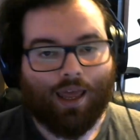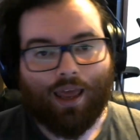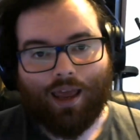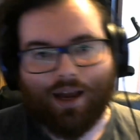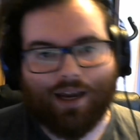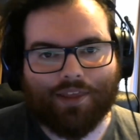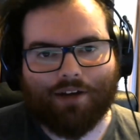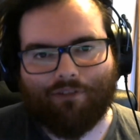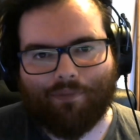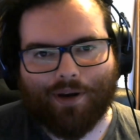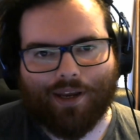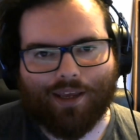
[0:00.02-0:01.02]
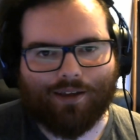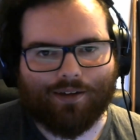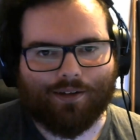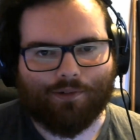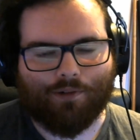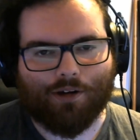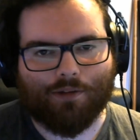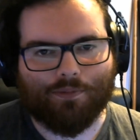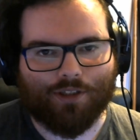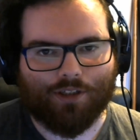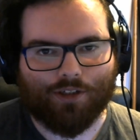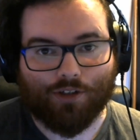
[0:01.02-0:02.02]
Hi there everybody, welcome
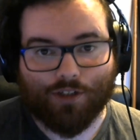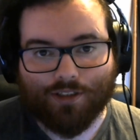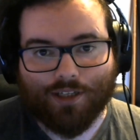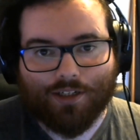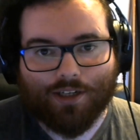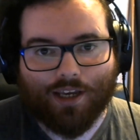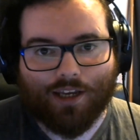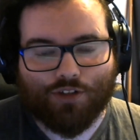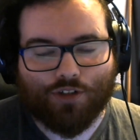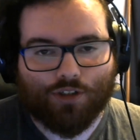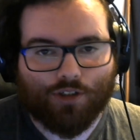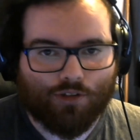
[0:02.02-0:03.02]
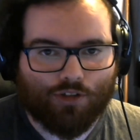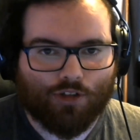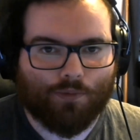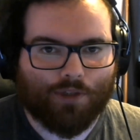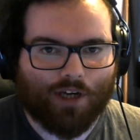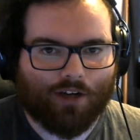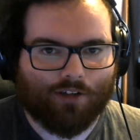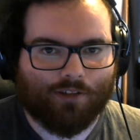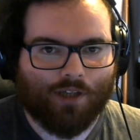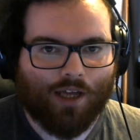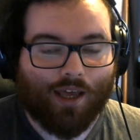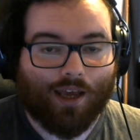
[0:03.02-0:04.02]
to the Goodest Education YouTube
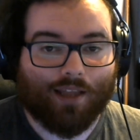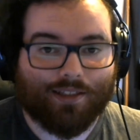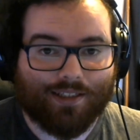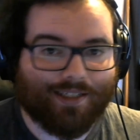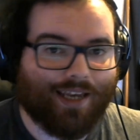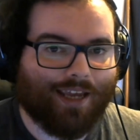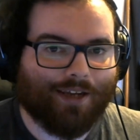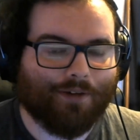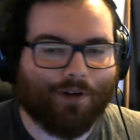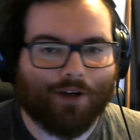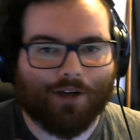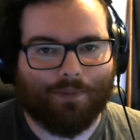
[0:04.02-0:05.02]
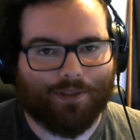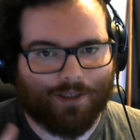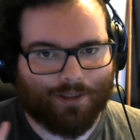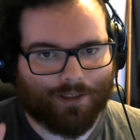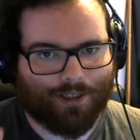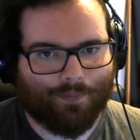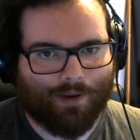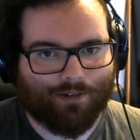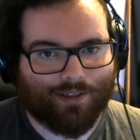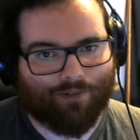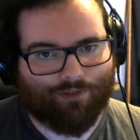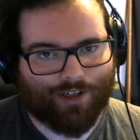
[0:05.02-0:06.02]
channel, and today we're going to be talking about
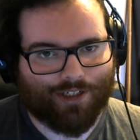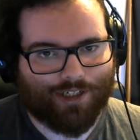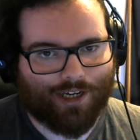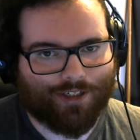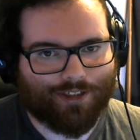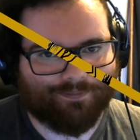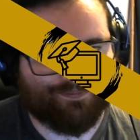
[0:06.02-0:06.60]
differentiation.